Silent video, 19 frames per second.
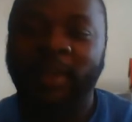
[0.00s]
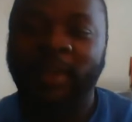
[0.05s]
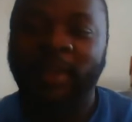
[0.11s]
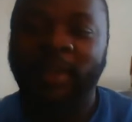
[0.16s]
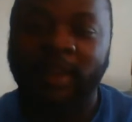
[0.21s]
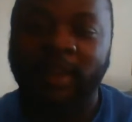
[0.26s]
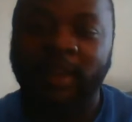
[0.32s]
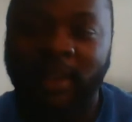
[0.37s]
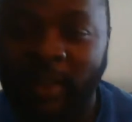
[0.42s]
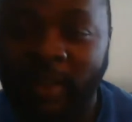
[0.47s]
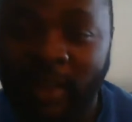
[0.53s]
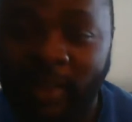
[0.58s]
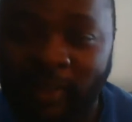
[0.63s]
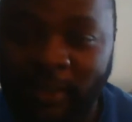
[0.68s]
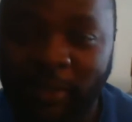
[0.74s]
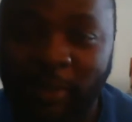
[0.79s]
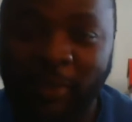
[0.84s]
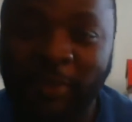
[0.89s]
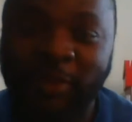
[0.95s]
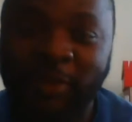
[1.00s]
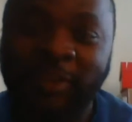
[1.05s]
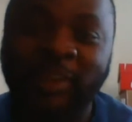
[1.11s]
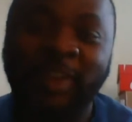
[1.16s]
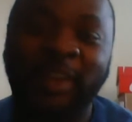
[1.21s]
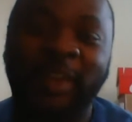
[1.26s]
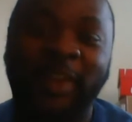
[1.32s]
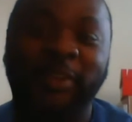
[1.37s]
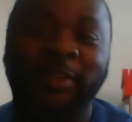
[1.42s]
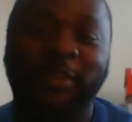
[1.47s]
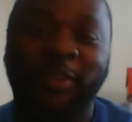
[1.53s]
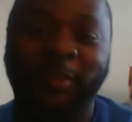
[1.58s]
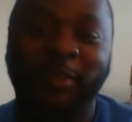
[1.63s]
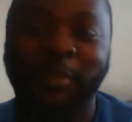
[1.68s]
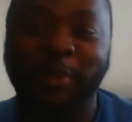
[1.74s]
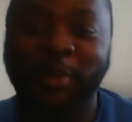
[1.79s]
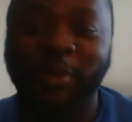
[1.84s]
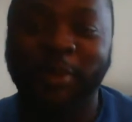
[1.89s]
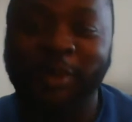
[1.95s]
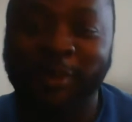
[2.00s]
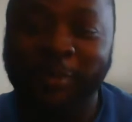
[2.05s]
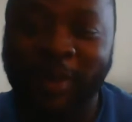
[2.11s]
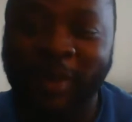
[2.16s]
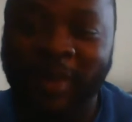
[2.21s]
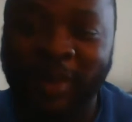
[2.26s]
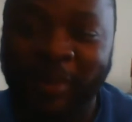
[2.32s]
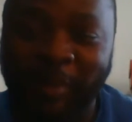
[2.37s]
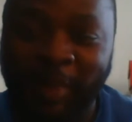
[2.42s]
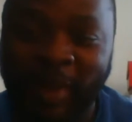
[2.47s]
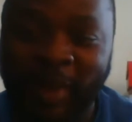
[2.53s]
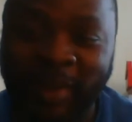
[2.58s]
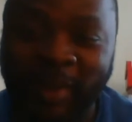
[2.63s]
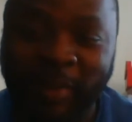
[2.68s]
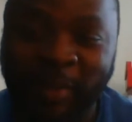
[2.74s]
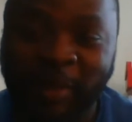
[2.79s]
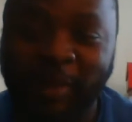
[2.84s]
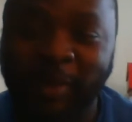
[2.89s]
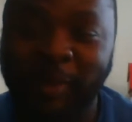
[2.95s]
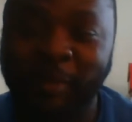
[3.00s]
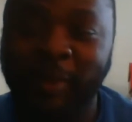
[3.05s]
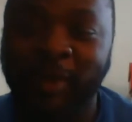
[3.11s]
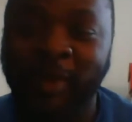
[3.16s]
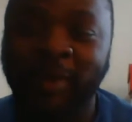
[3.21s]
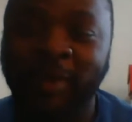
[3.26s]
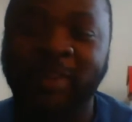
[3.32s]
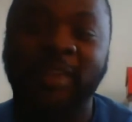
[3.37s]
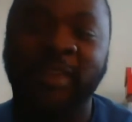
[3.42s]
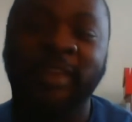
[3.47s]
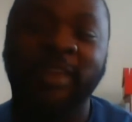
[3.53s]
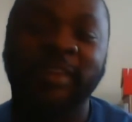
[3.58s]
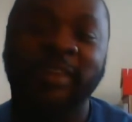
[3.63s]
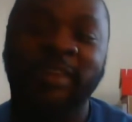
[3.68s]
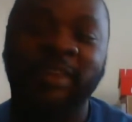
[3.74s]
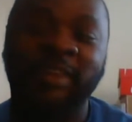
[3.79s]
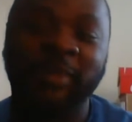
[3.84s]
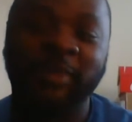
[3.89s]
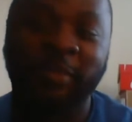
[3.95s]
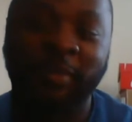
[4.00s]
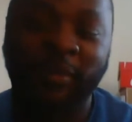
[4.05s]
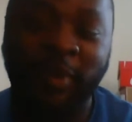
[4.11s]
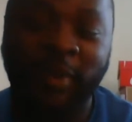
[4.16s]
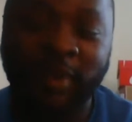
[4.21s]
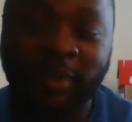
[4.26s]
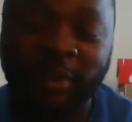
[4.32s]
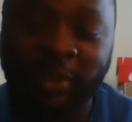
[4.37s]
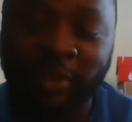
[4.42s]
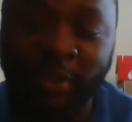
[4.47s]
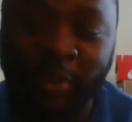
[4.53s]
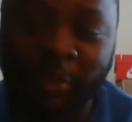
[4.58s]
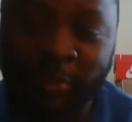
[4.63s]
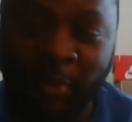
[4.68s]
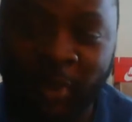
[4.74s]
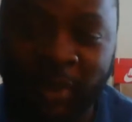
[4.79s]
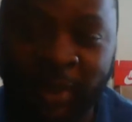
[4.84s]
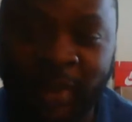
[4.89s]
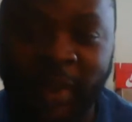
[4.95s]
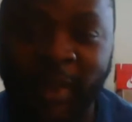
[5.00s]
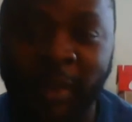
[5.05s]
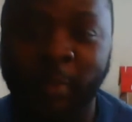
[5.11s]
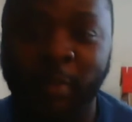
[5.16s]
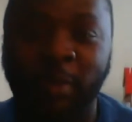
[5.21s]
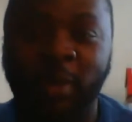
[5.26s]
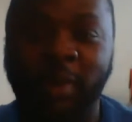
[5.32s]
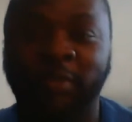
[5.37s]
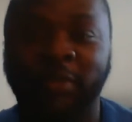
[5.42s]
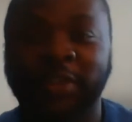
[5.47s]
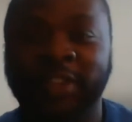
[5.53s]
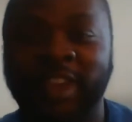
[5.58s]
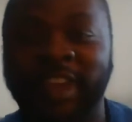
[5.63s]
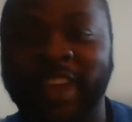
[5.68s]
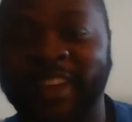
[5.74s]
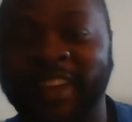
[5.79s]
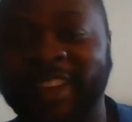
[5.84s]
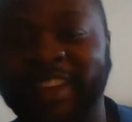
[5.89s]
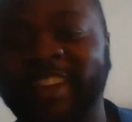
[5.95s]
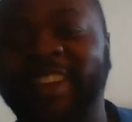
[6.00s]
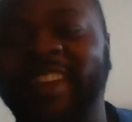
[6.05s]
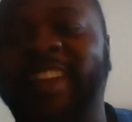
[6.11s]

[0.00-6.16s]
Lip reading: you know, I don't say that to some dudes in my neighborhood, man. You see these kids with all these shoes, but they can't ball for Jack.